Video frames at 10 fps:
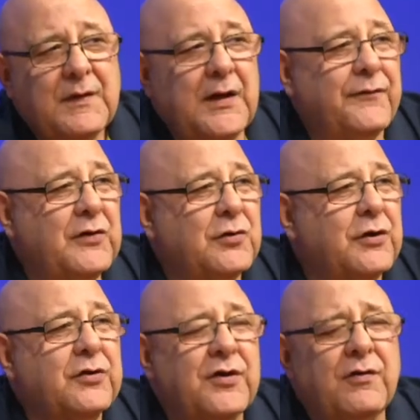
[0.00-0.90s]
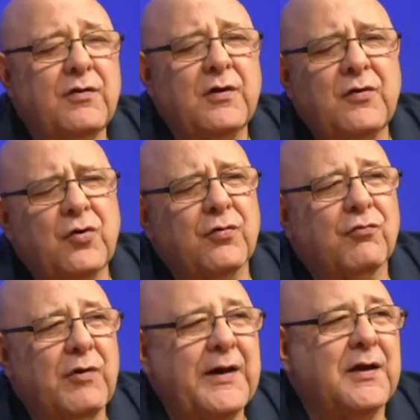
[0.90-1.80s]
And if you look at the, her
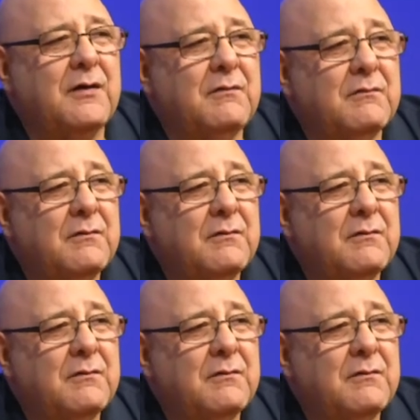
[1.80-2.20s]
record,